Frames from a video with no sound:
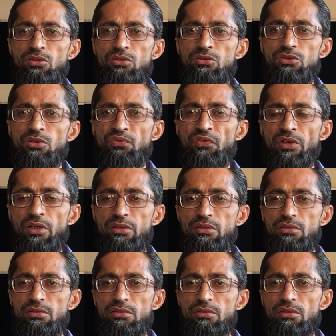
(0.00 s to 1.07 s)
So
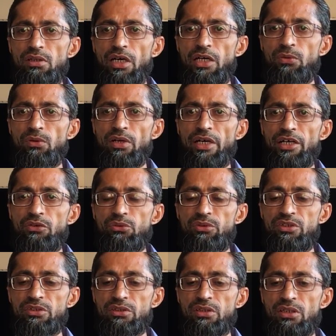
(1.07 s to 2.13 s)
first, I would like to
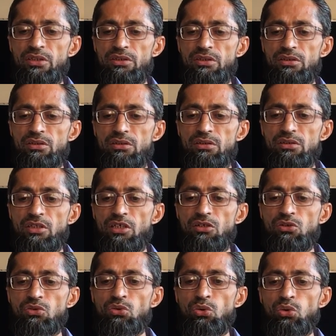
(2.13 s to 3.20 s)
discuss the
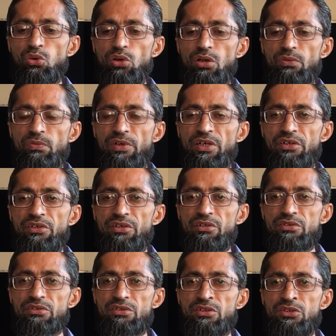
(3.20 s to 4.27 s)
cold
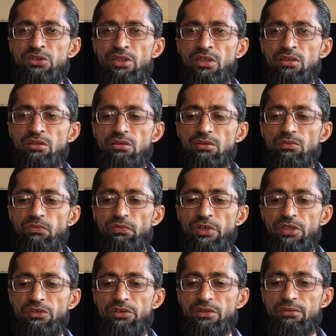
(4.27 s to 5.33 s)
weather season,
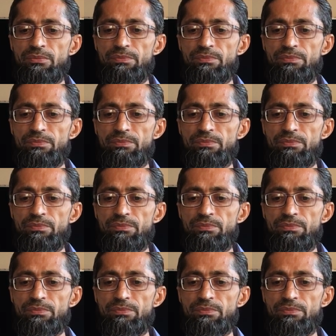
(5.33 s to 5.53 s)
winter.